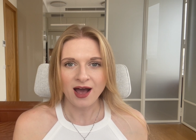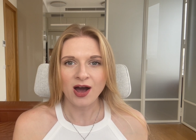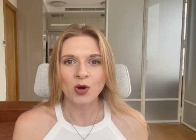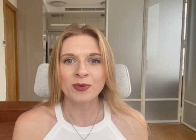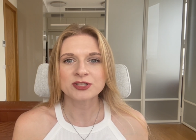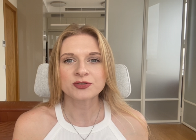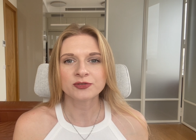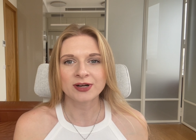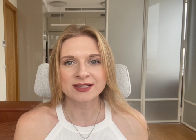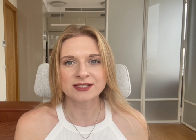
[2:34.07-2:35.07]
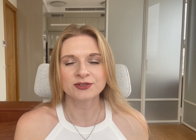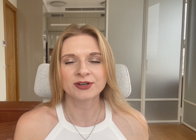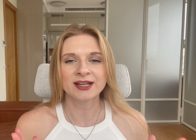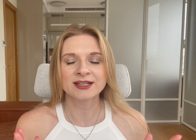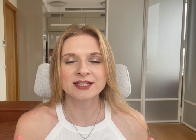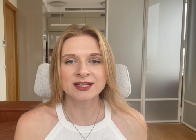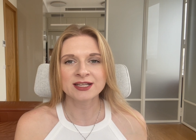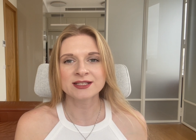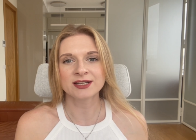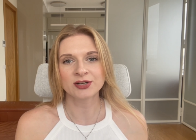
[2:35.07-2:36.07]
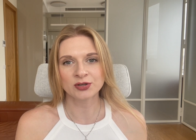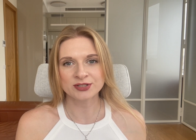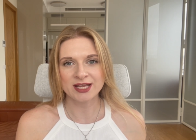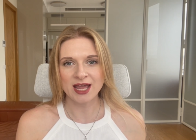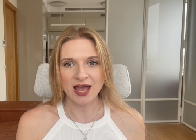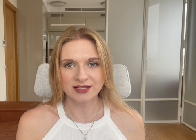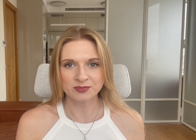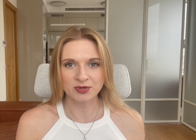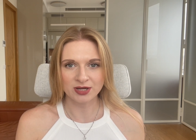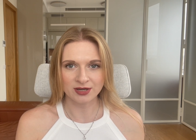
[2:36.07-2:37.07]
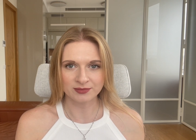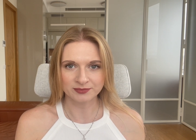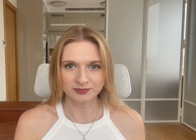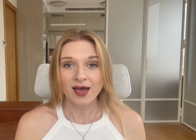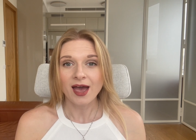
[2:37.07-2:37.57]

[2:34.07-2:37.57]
how much faster and easier your day has become.